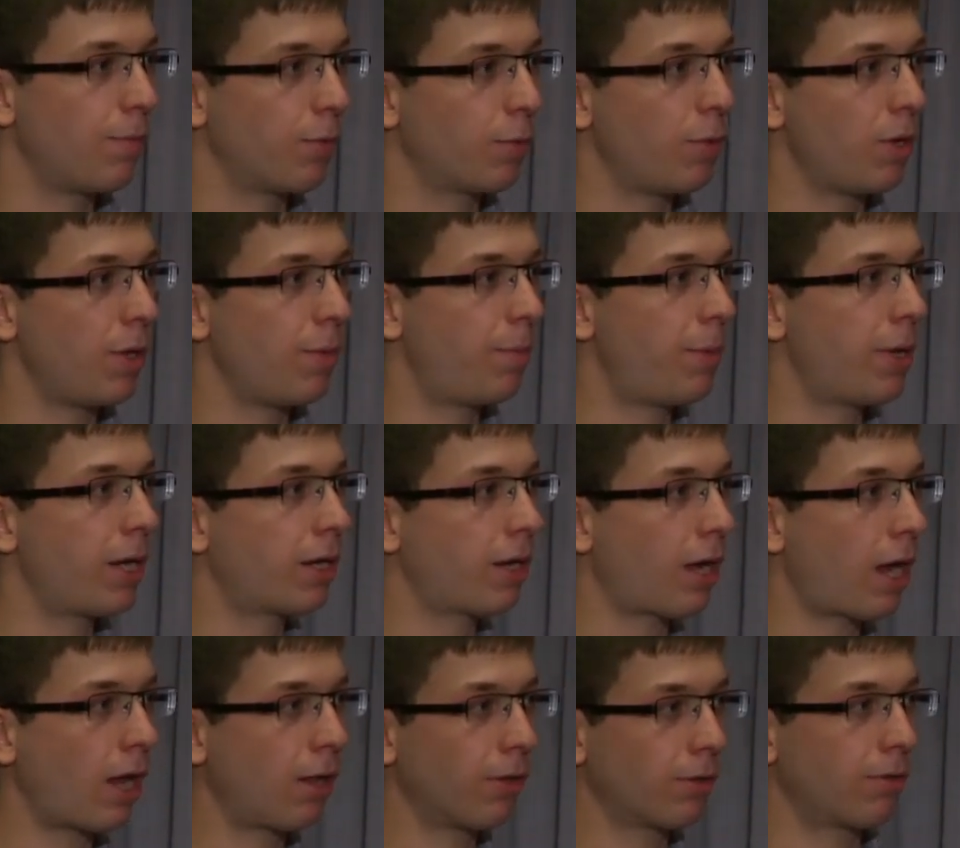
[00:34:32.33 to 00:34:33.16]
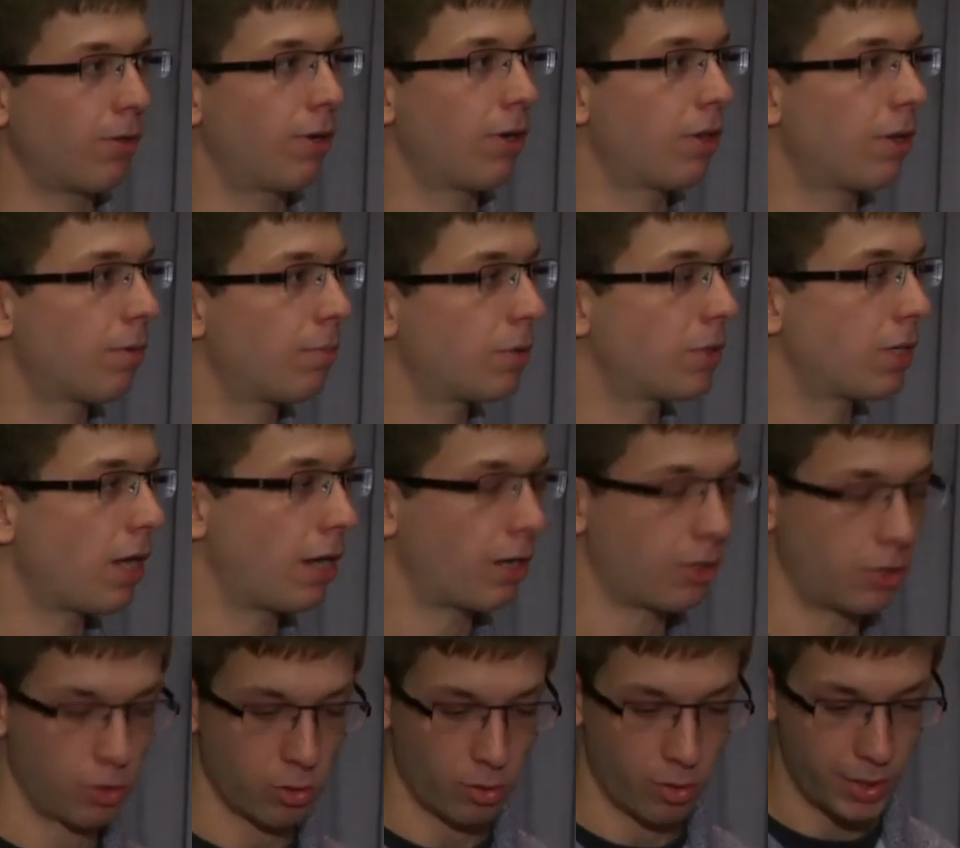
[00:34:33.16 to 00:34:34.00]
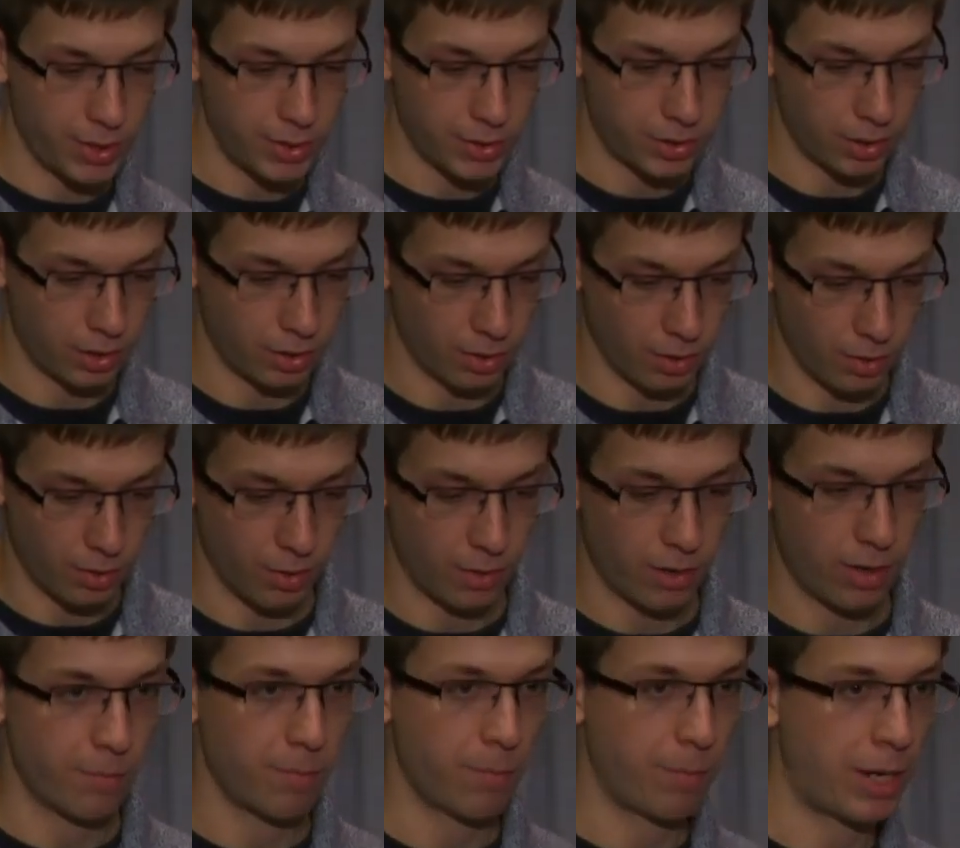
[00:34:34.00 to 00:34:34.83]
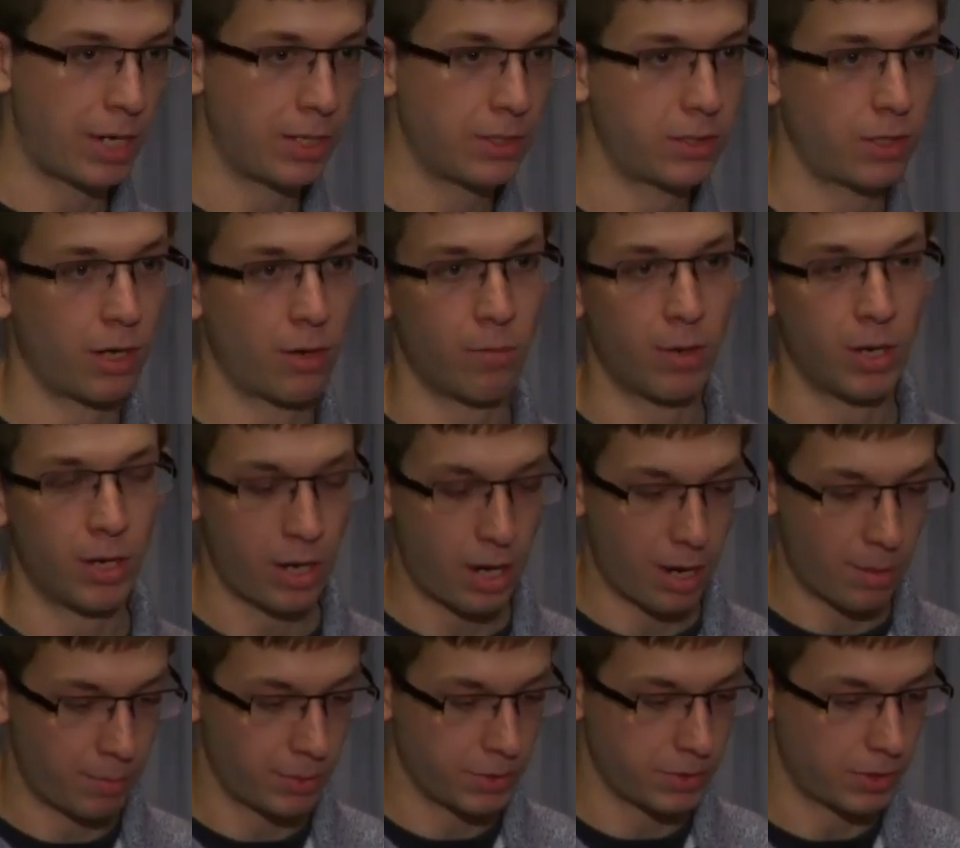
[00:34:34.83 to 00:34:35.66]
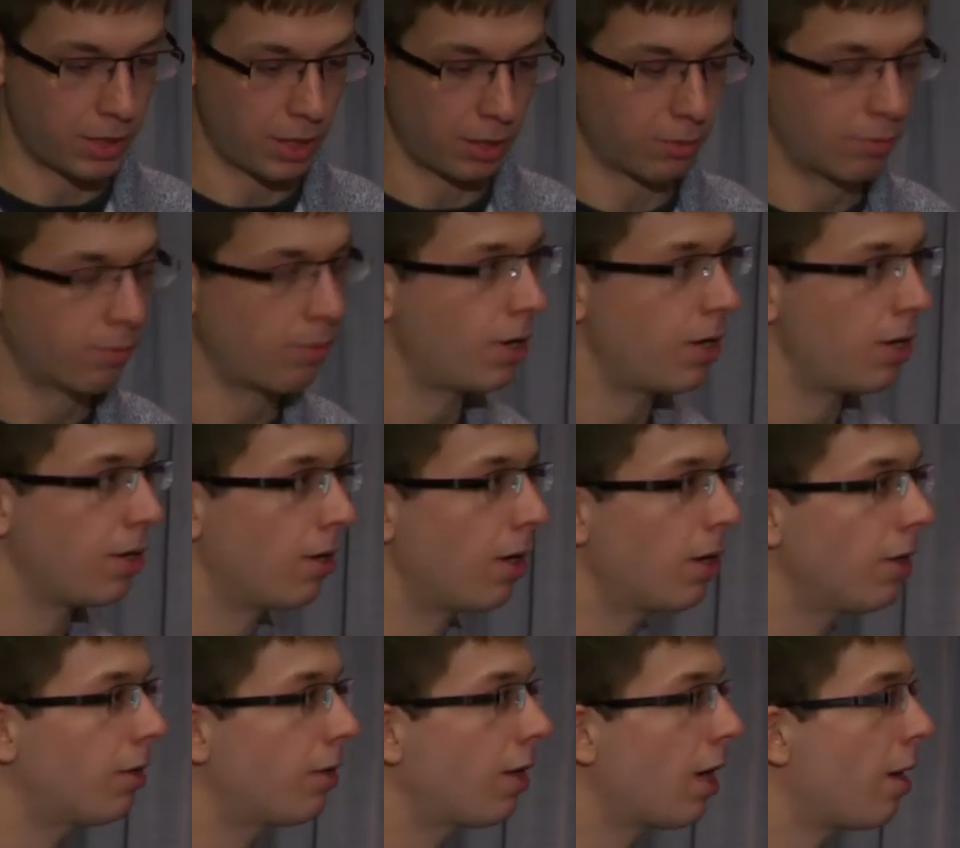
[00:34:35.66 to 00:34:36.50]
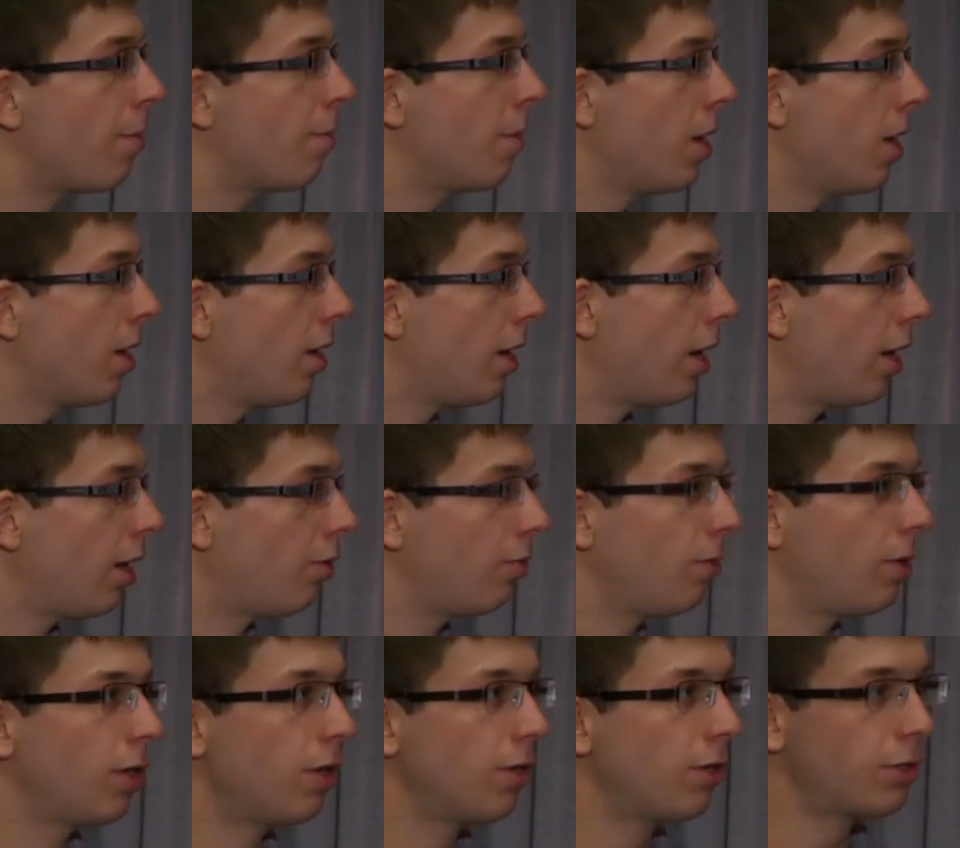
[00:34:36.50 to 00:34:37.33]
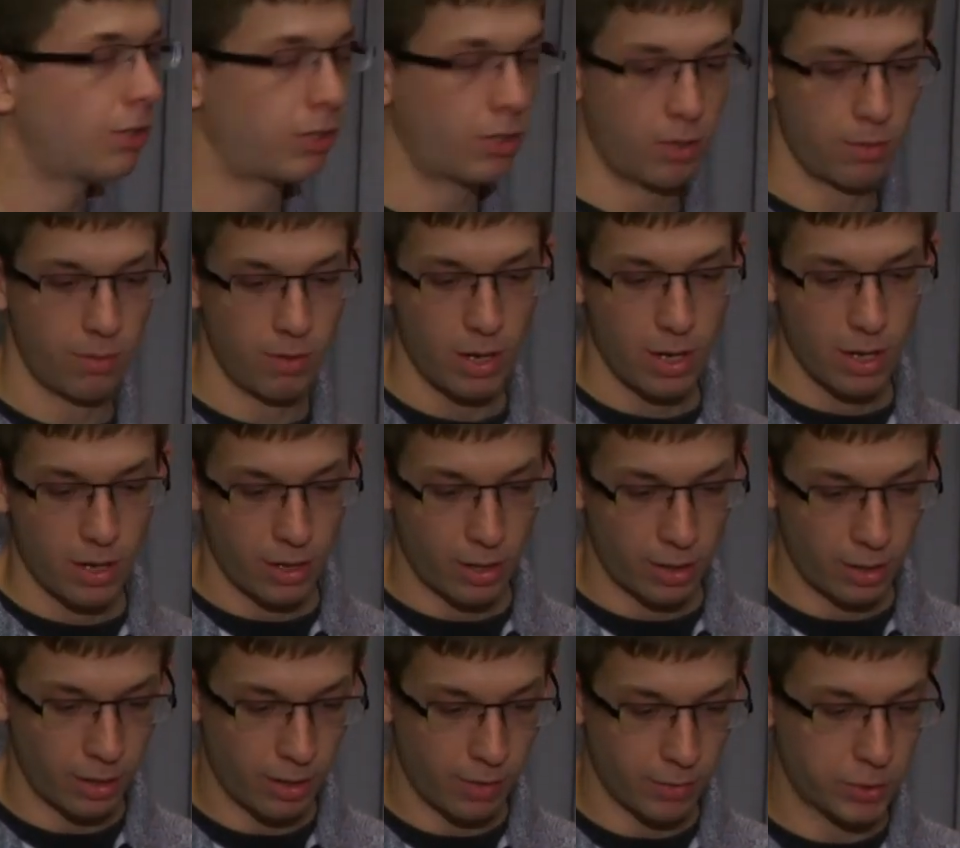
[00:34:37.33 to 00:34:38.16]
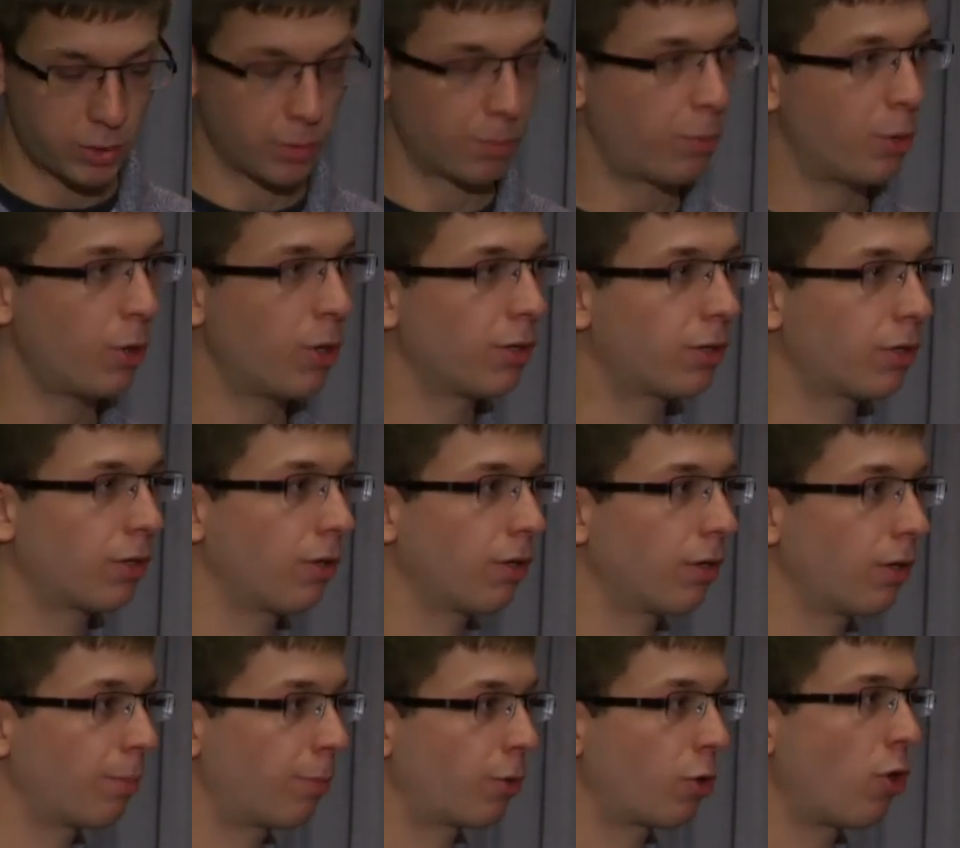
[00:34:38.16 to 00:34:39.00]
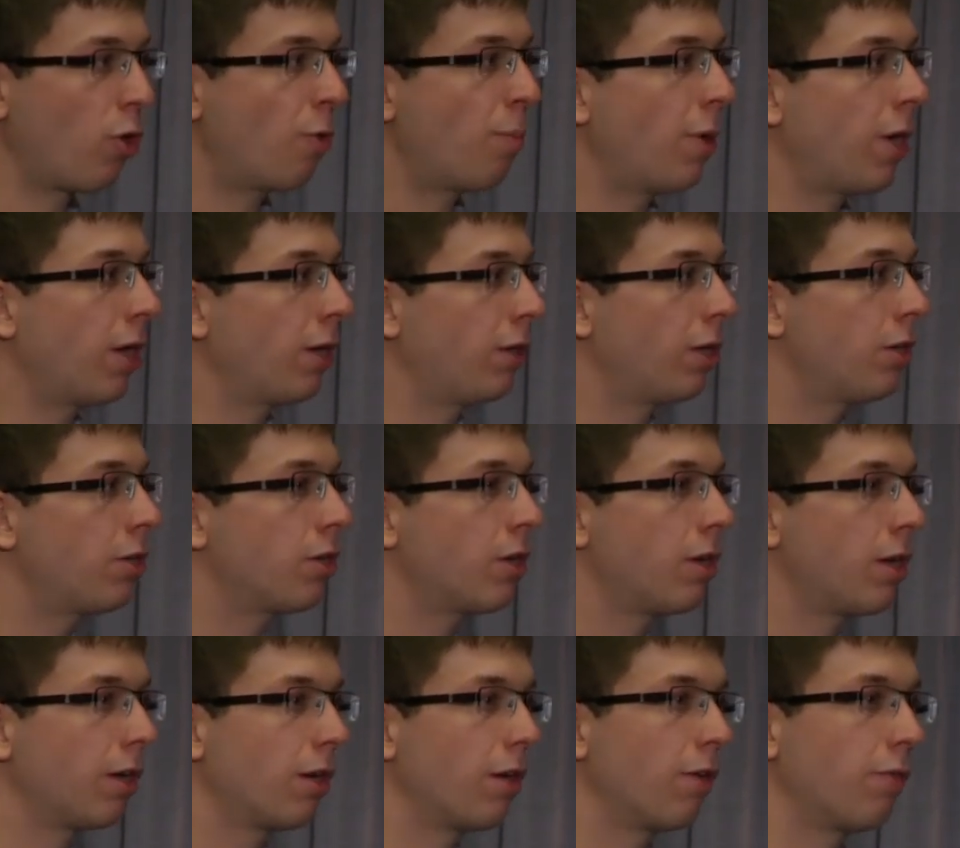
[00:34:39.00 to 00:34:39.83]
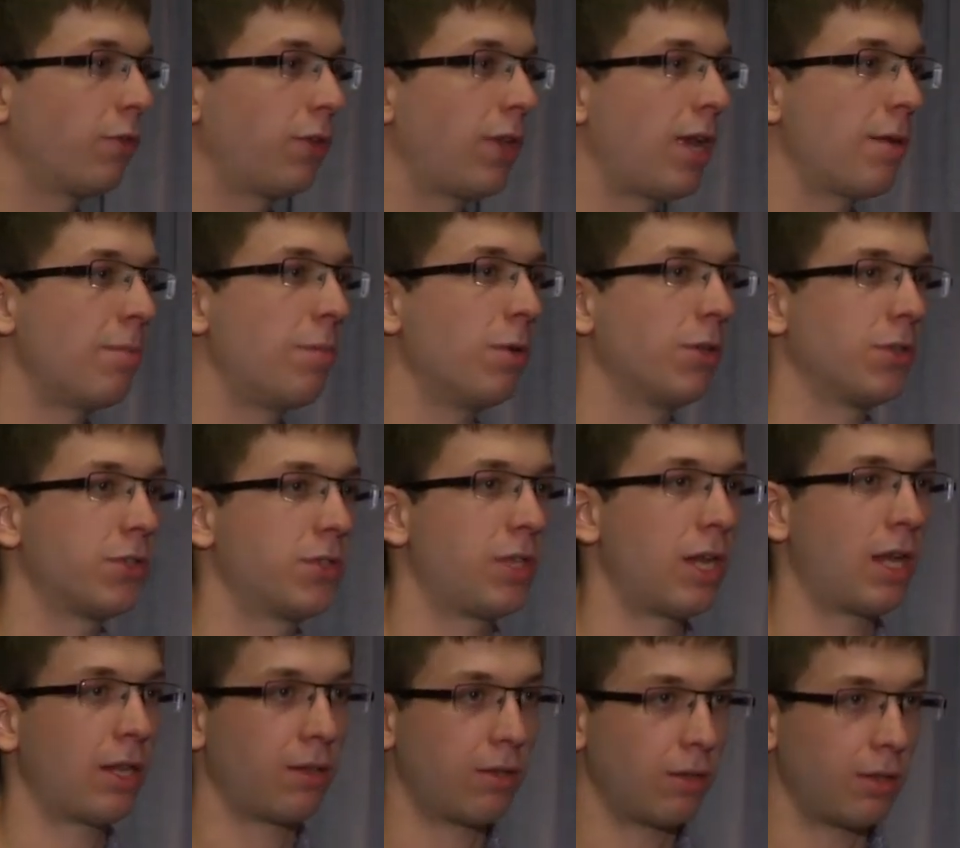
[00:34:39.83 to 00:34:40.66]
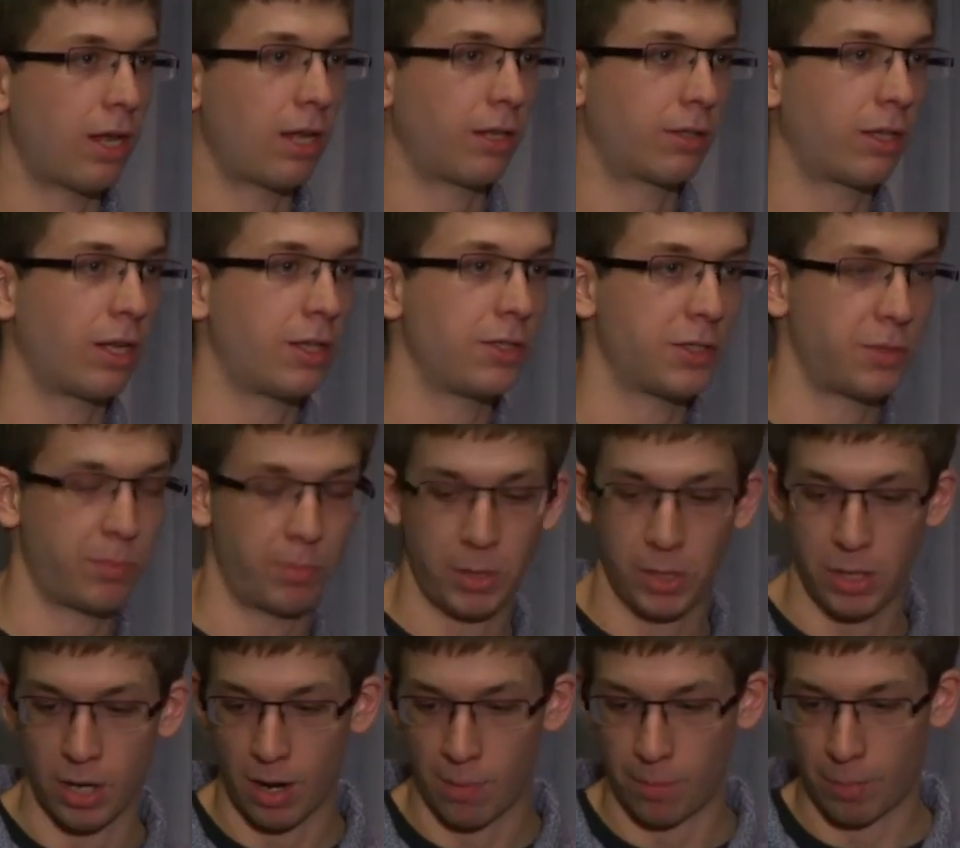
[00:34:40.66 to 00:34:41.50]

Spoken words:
We pick algorithms like joins based on what happens at query runtime. And we also support co-partitioning of tables that can speed up